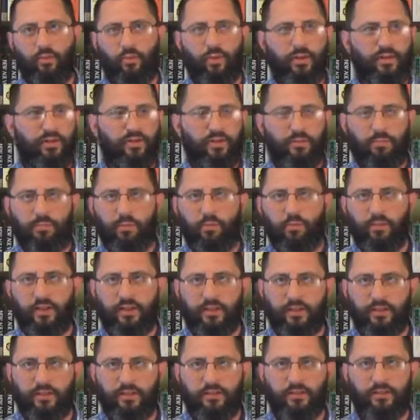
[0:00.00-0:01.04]
What is the
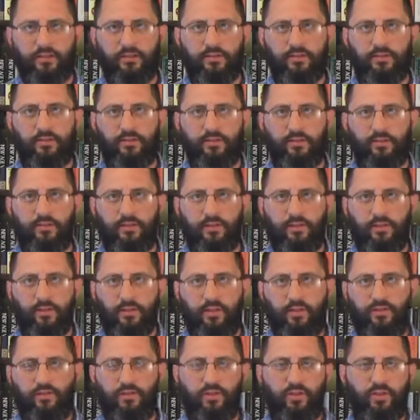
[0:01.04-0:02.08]
point
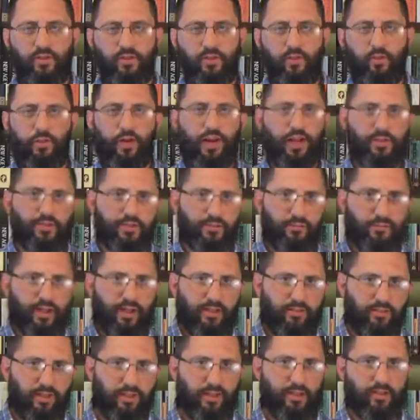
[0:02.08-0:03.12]
for you to watch
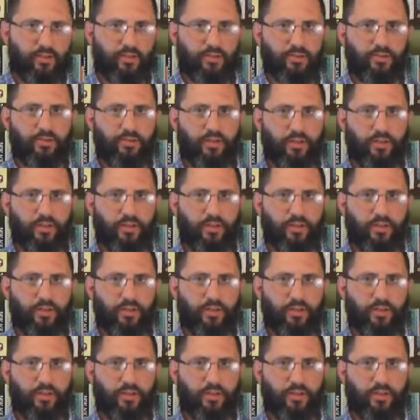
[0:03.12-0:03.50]
my videos,